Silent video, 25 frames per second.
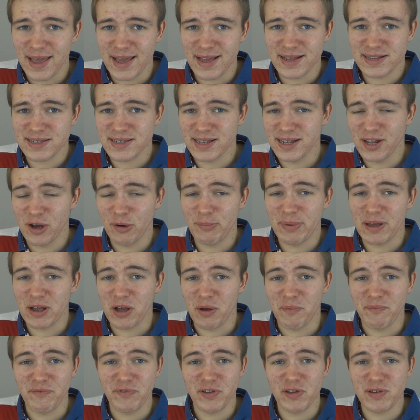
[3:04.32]
it's a little bit
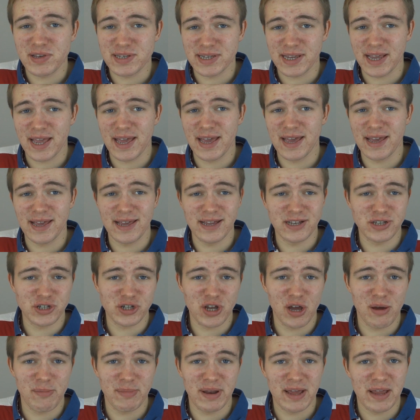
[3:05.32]
confusing here in
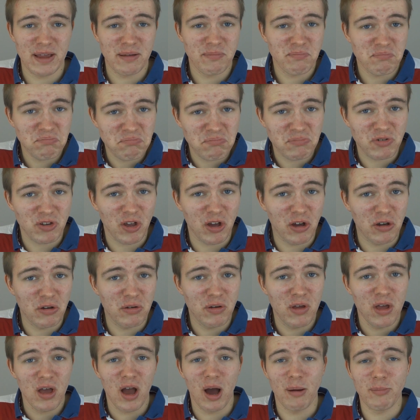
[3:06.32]
Germany,
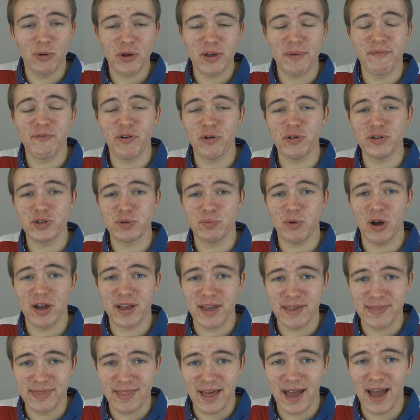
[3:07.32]
so I'm looking forward to
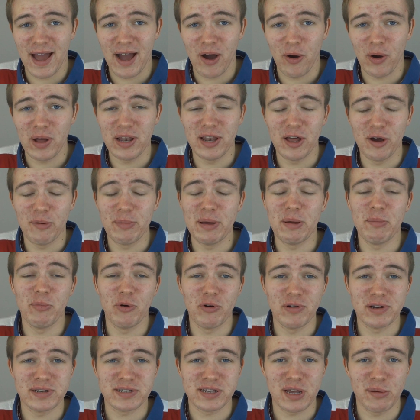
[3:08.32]
working that out a little bit
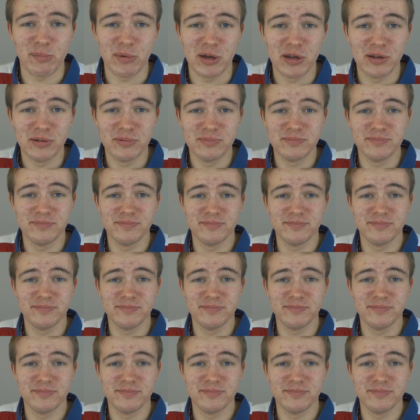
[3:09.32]
more in summer.